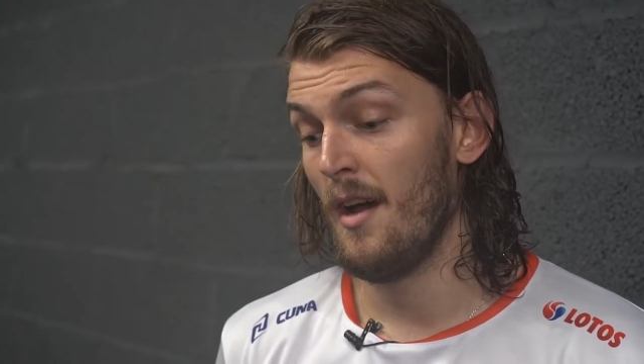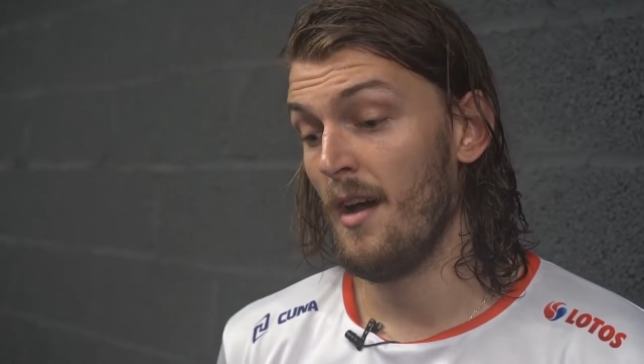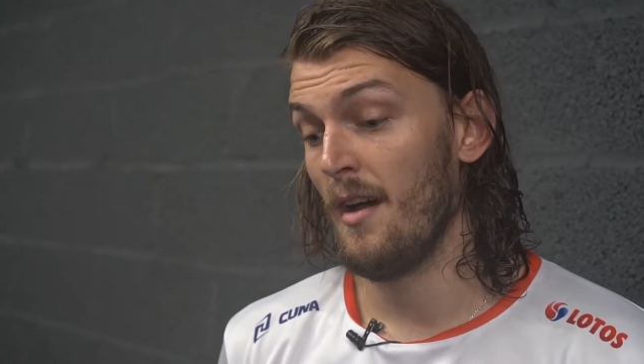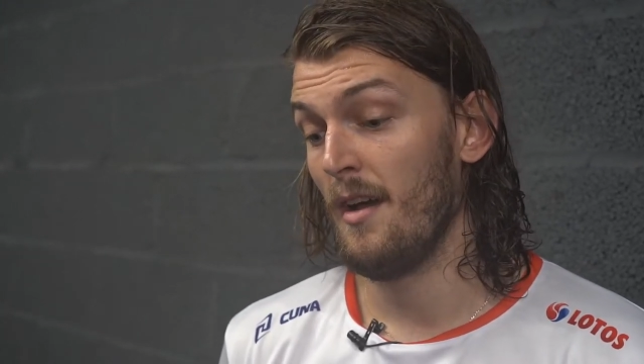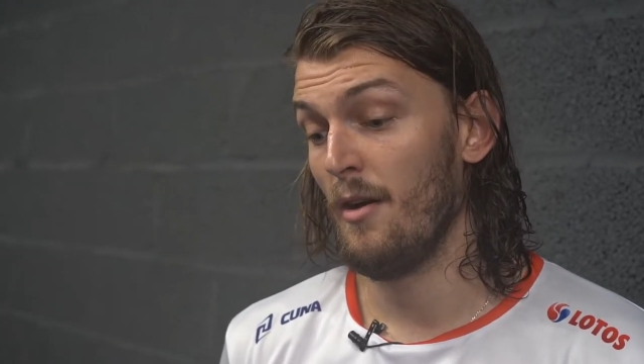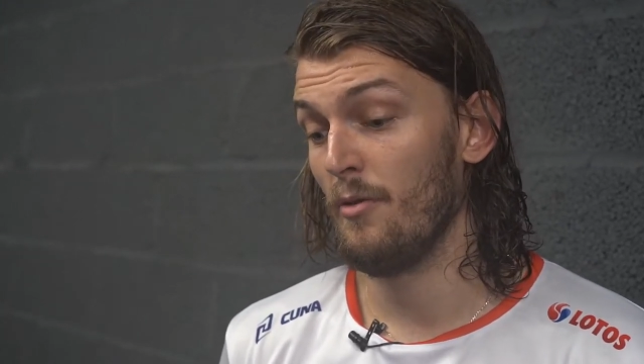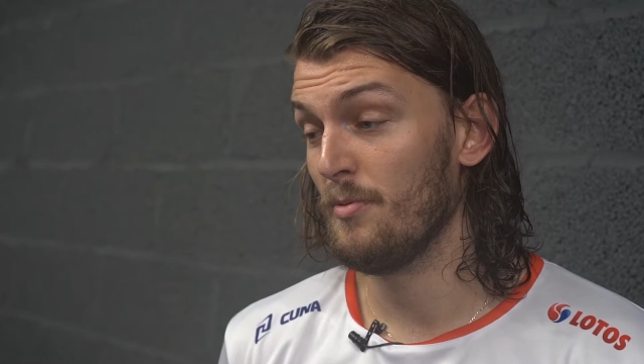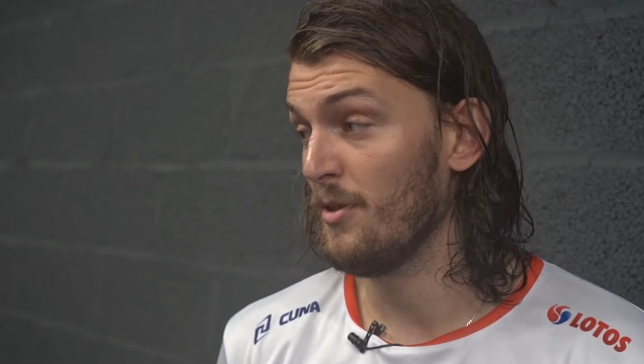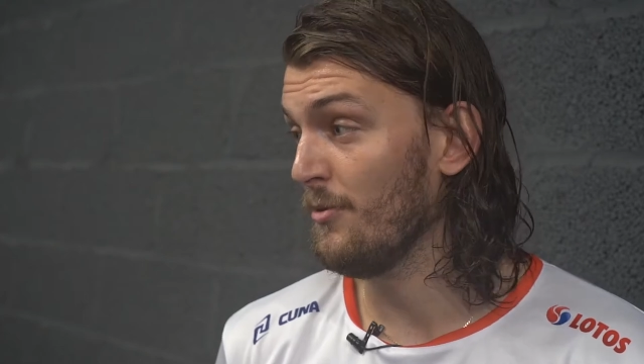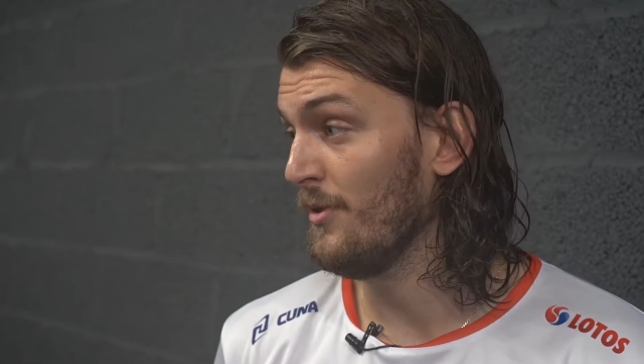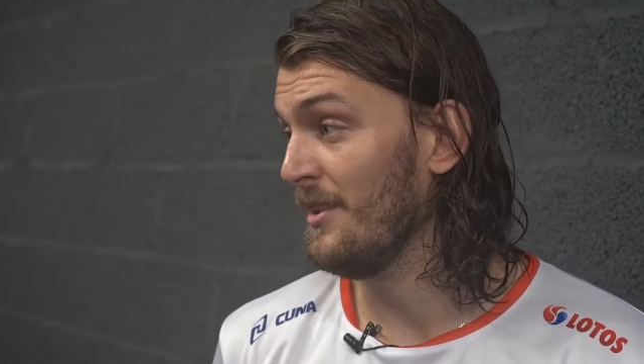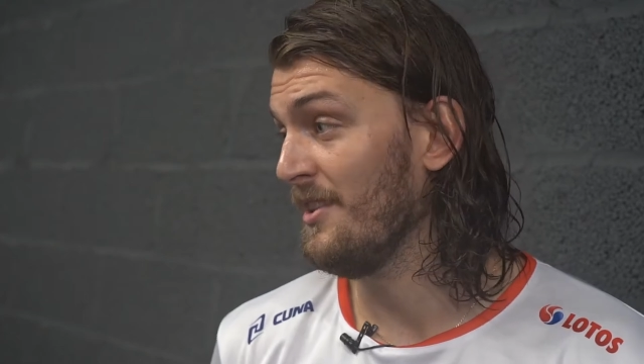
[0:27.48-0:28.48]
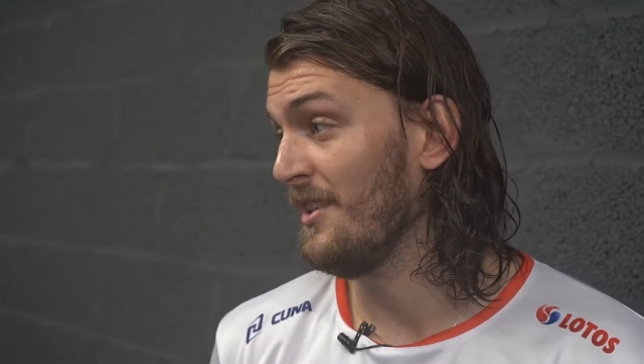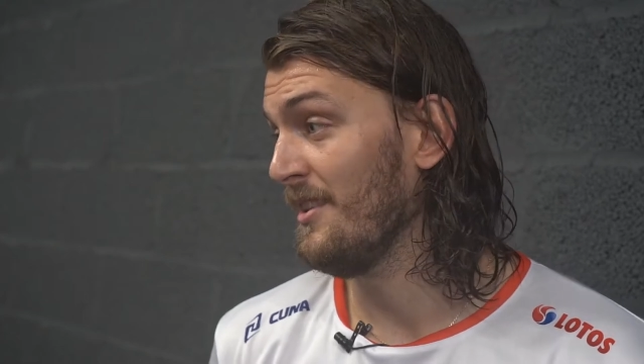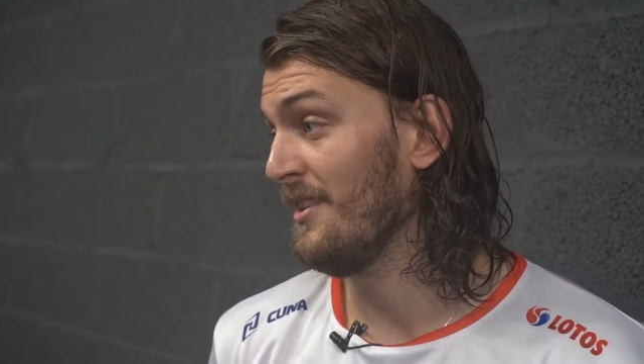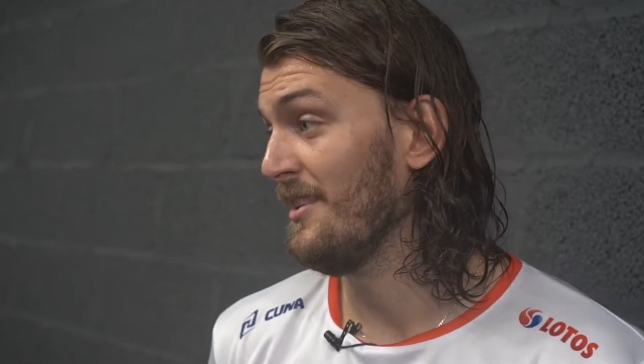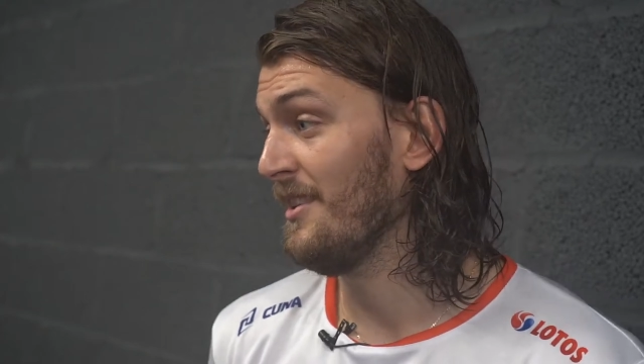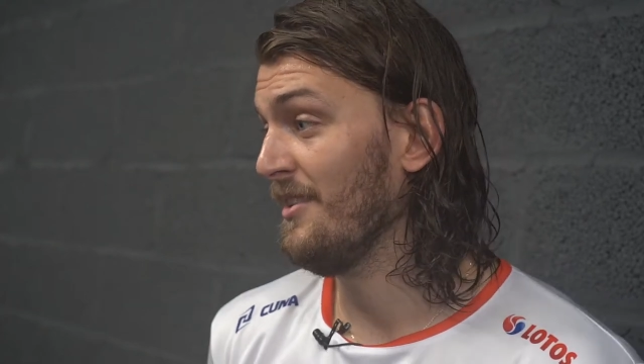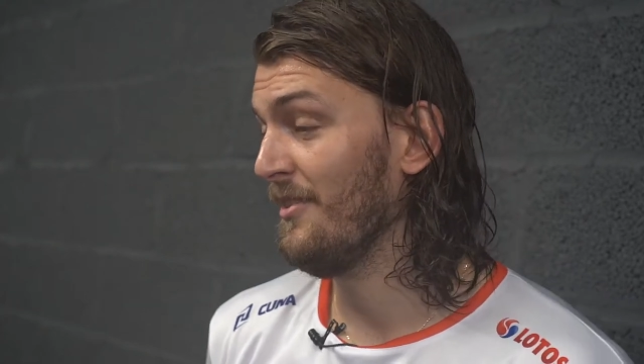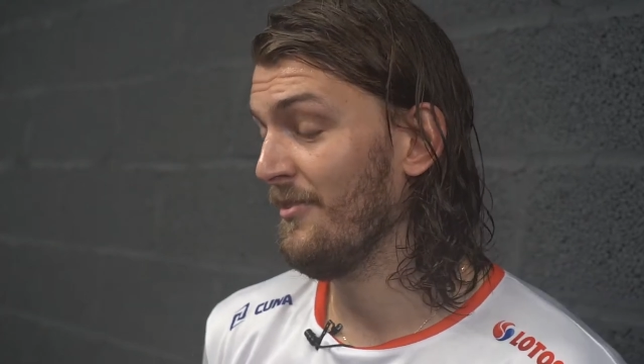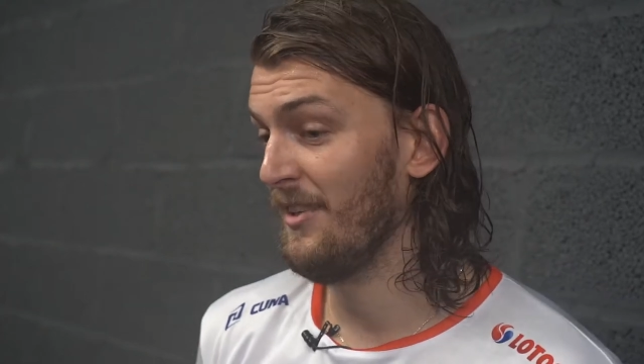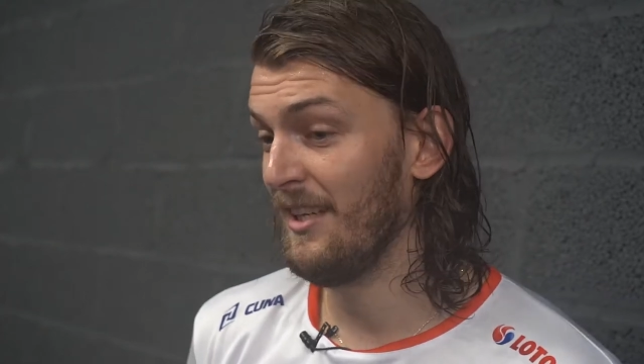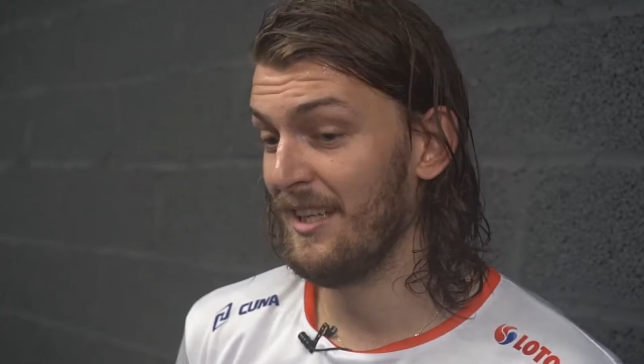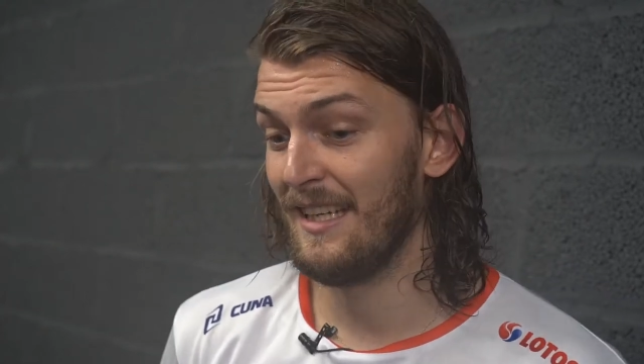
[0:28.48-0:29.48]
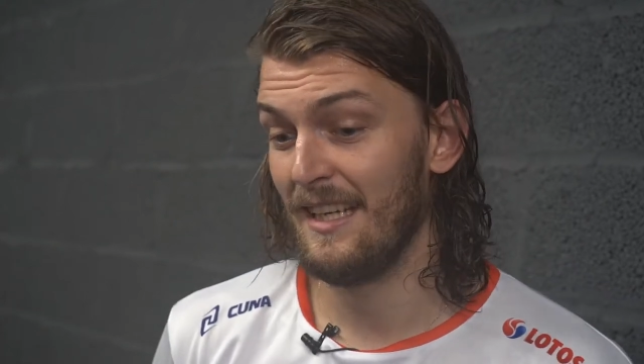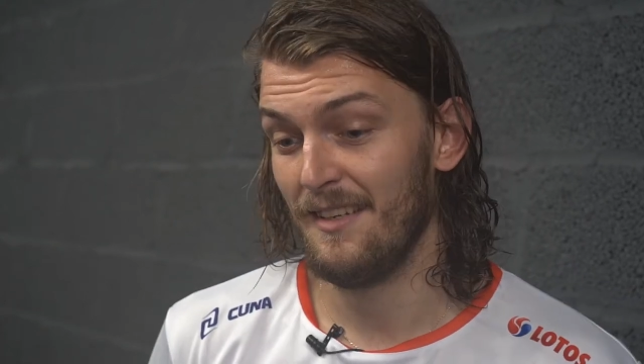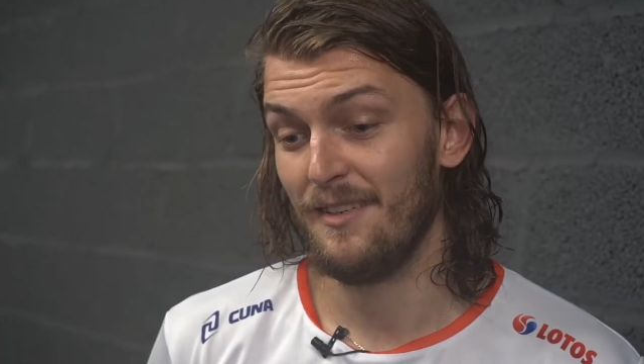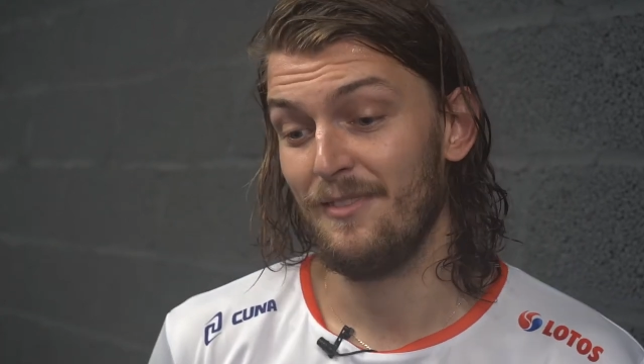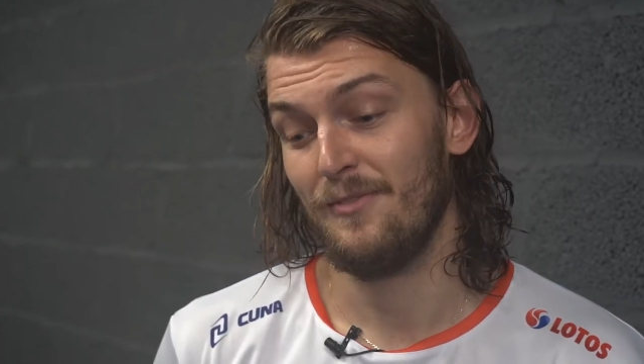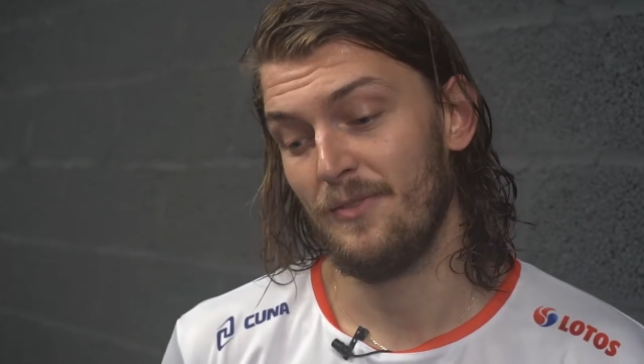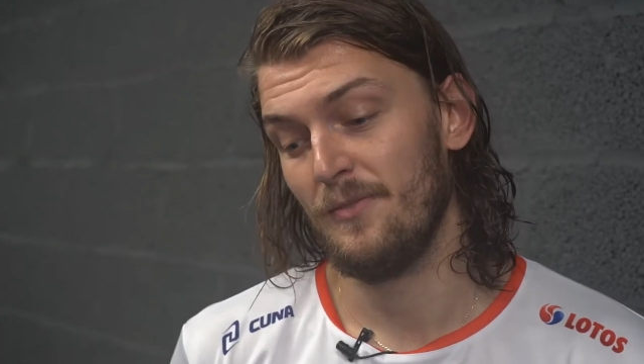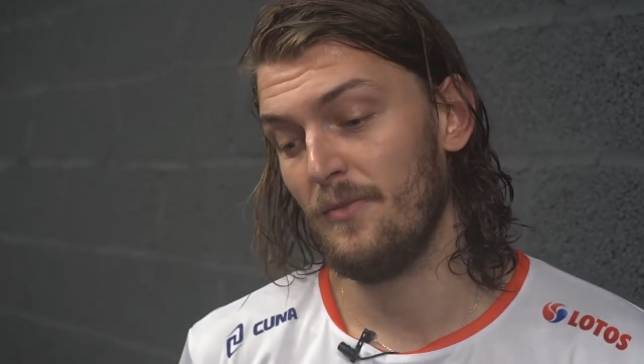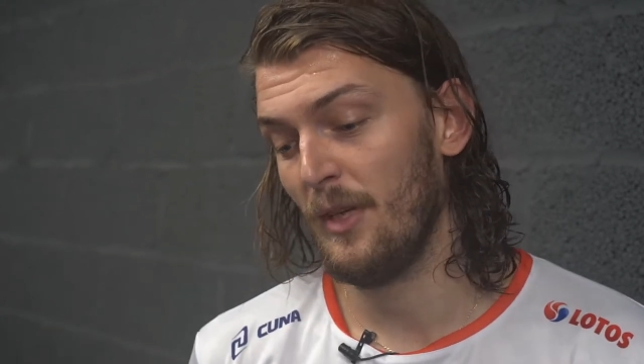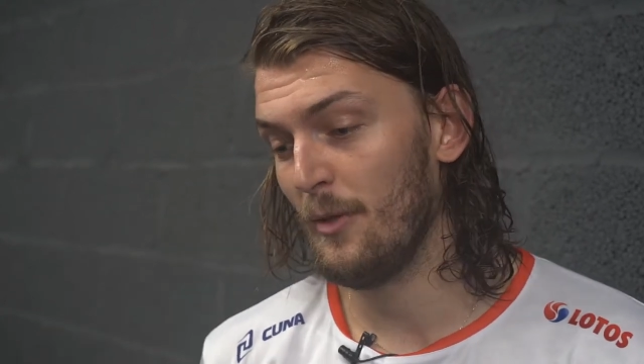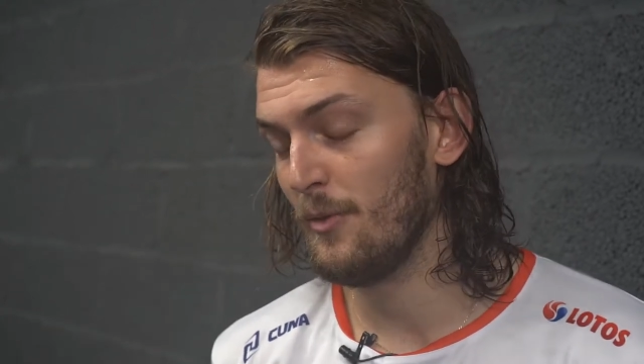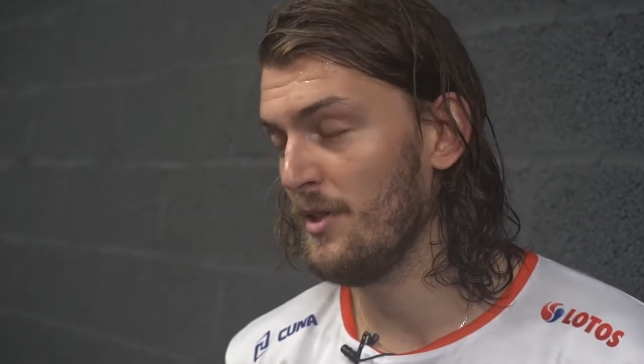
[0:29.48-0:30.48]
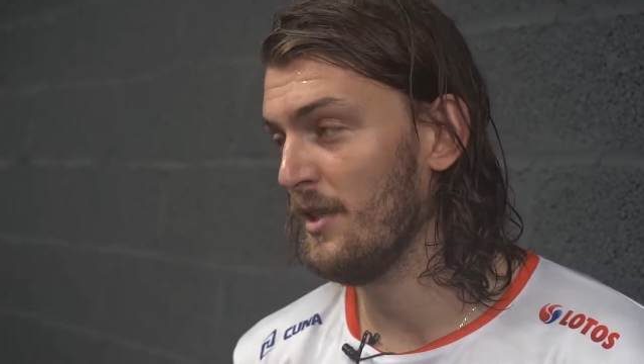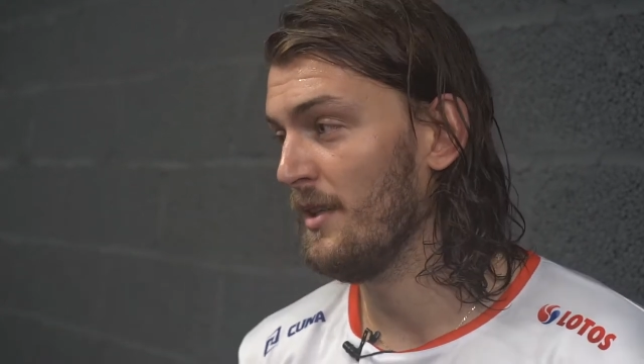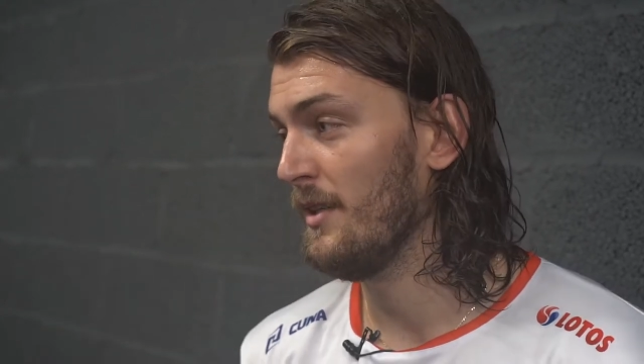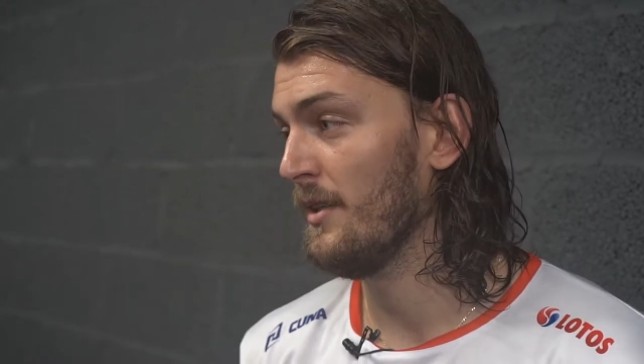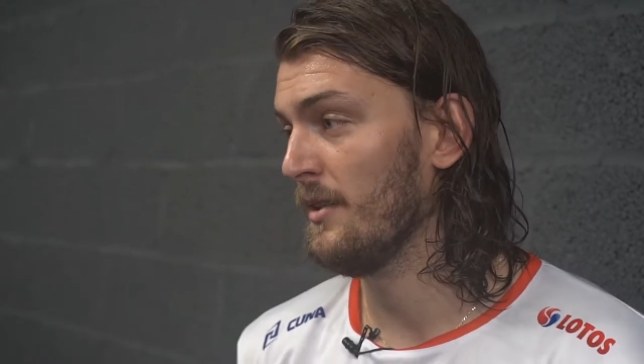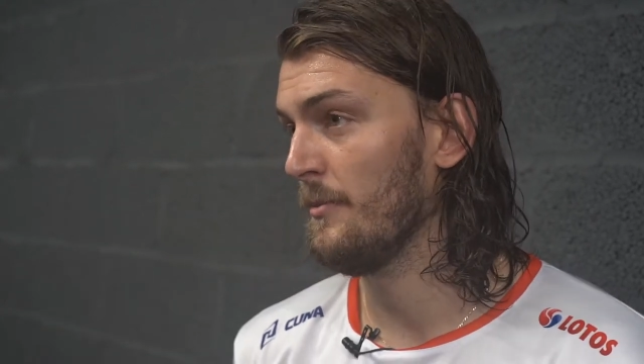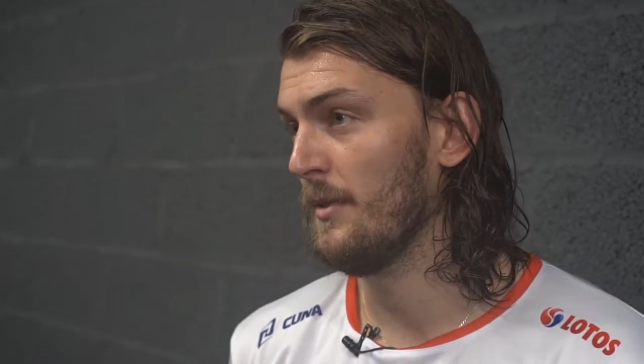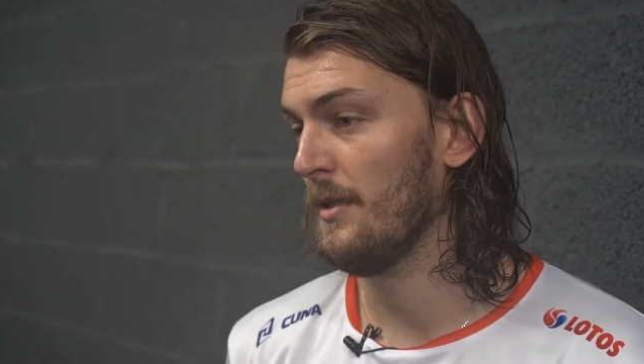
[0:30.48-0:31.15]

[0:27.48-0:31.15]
I hope so that uh, we can we could uh,